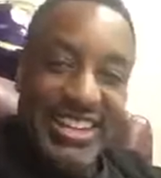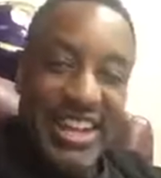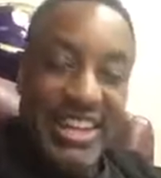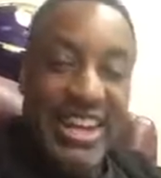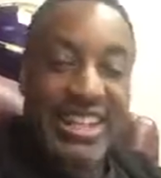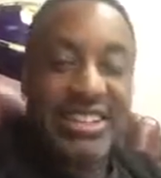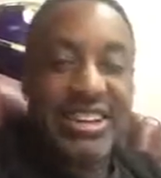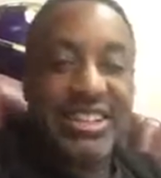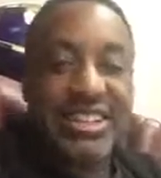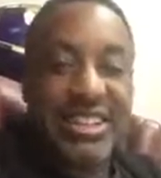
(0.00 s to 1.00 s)
And then I
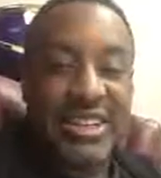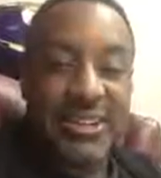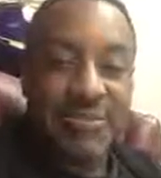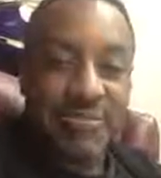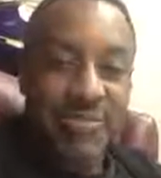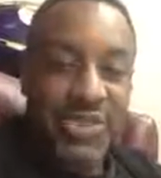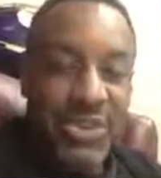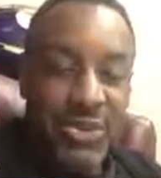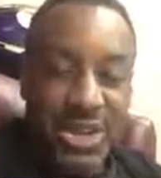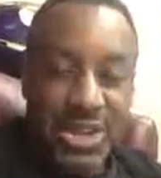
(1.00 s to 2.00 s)
started to tell him,
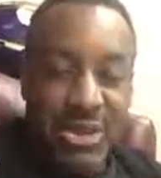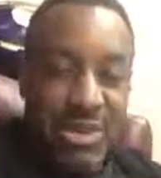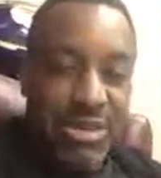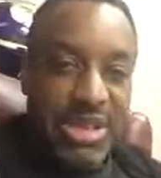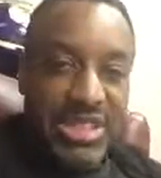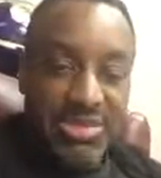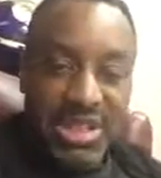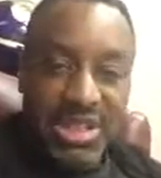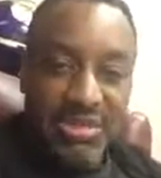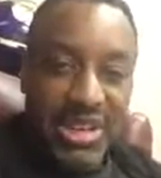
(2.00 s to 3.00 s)
well, maybe it's just
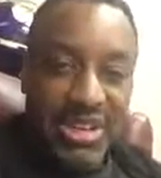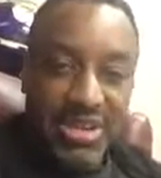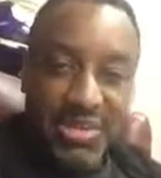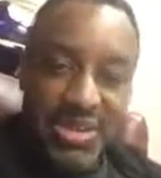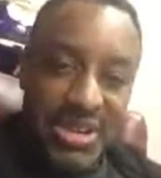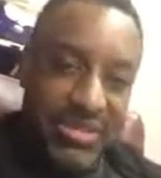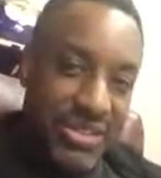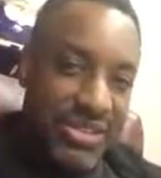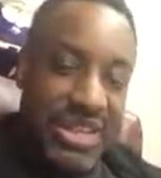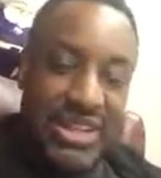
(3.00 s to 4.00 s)
because I'm in a good mood. I
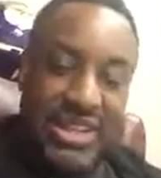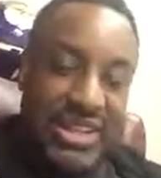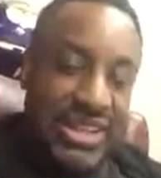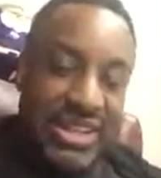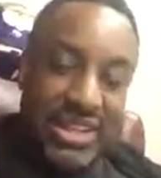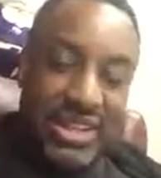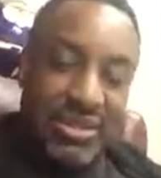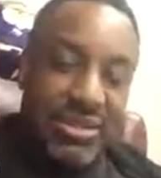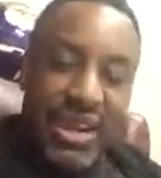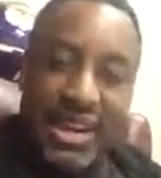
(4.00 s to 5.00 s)
feel really
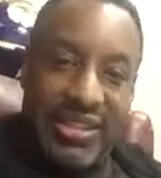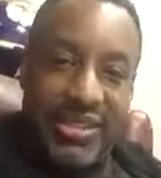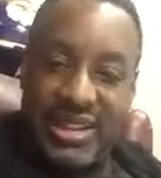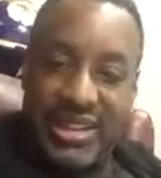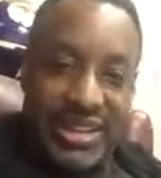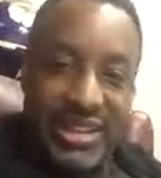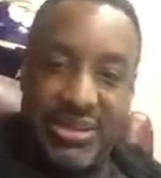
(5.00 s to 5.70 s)
creative, and,